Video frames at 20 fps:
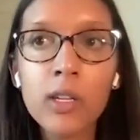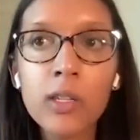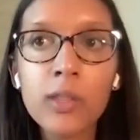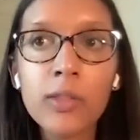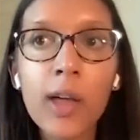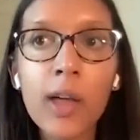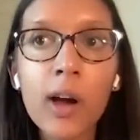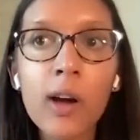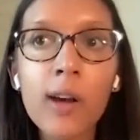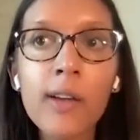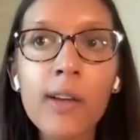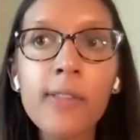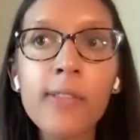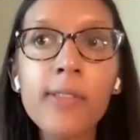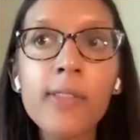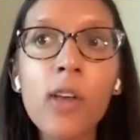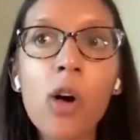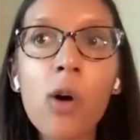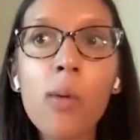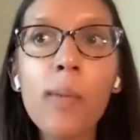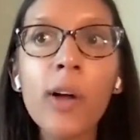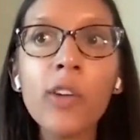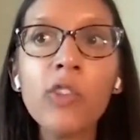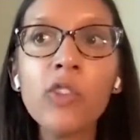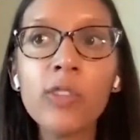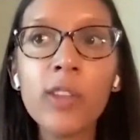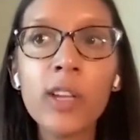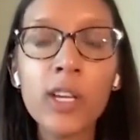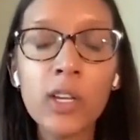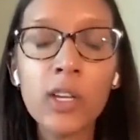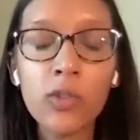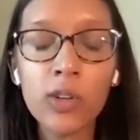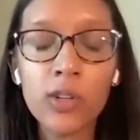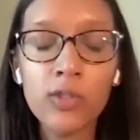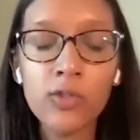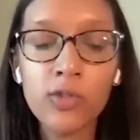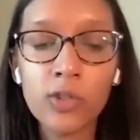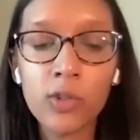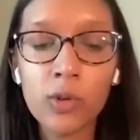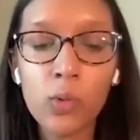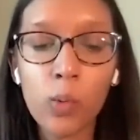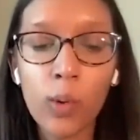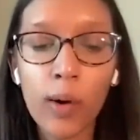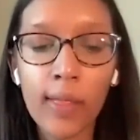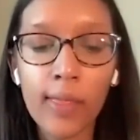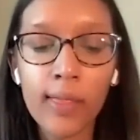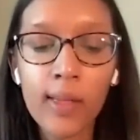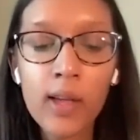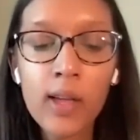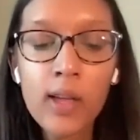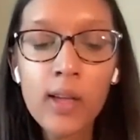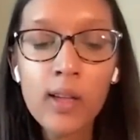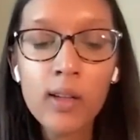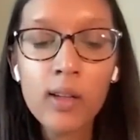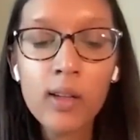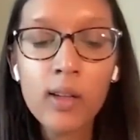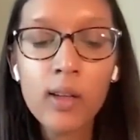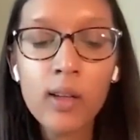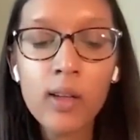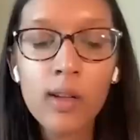there is so much that you can do with it